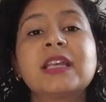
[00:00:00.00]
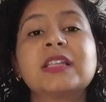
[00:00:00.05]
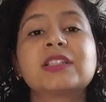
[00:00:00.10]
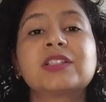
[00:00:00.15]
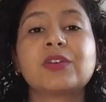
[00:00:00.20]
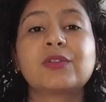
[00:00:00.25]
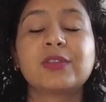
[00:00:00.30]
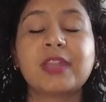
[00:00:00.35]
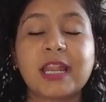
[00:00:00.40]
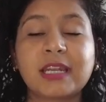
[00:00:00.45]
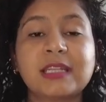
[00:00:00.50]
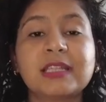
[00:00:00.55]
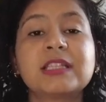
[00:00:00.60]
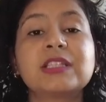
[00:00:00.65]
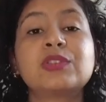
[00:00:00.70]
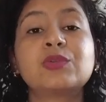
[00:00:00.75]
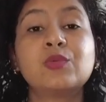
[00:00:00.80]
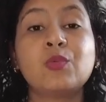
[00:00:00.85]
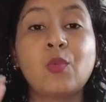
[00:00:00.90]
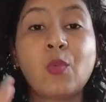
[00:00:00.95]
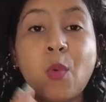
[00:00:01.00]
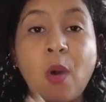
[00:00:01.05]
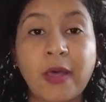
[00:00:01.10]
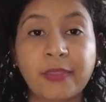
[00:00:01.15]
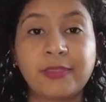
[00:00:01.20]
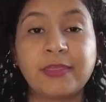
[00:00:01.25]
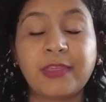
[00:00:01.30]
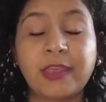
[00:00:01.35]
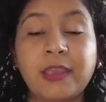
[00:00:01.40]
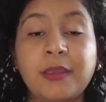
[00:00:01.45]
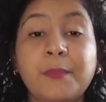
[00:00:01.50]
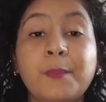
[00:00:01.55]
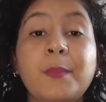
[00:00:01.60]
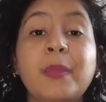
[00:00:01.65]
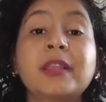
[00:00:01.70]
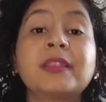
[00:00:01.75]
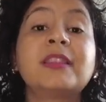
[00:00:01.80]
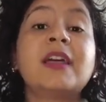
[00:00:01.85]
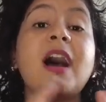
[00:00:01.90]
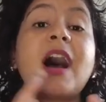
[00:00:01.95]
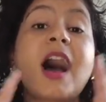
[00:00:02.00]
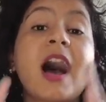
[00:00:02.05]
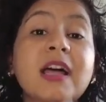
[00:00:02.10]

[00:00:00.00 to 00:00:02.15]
So that is one thing. But the